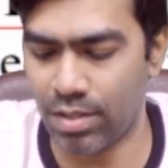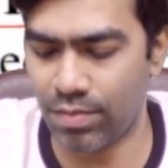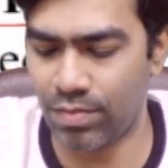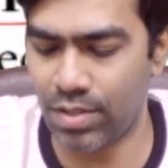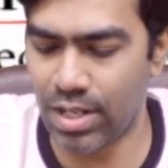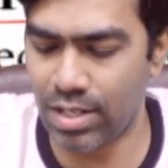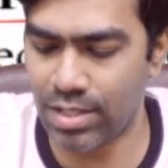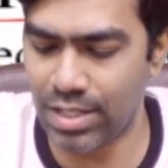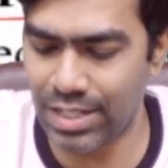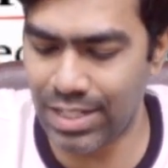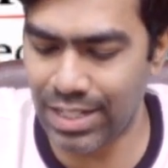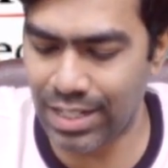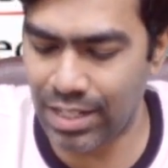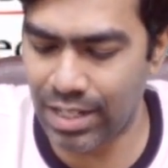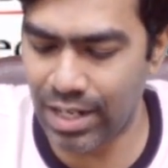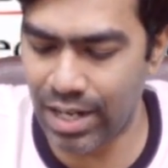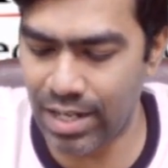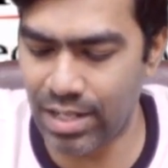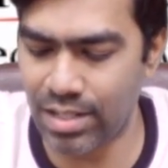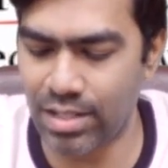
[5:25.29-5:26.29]
If there is a
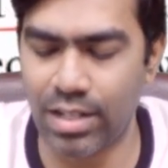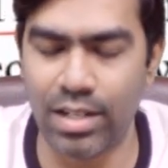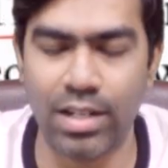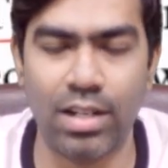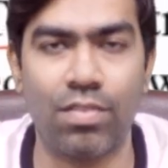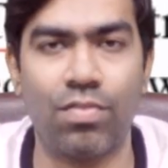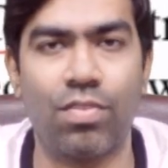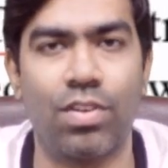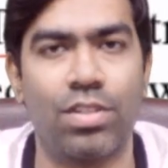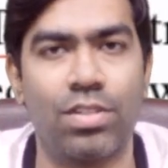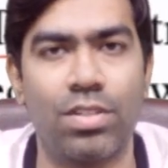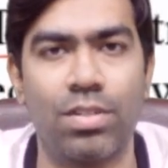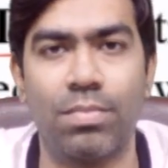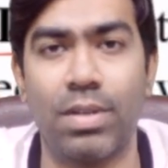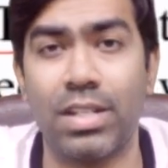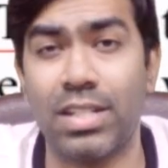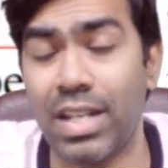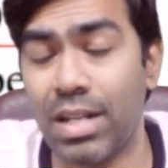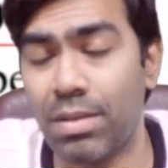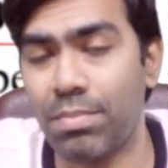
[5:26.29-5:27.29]
decline in the renal function
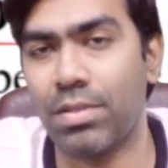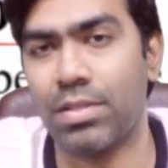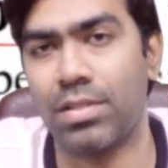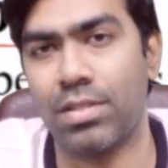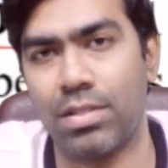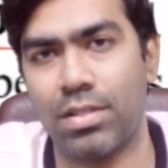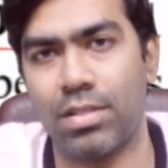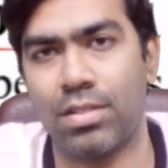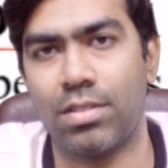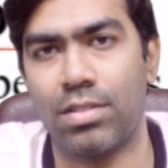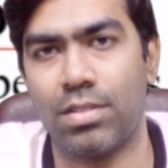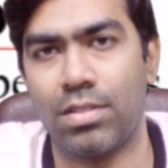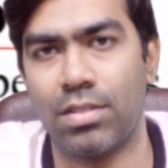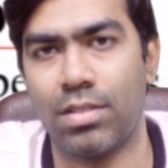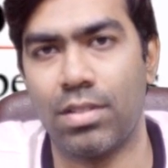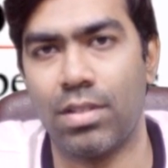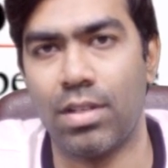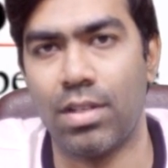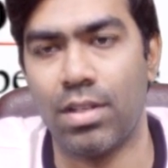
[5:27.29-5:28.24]
by 10 percentage,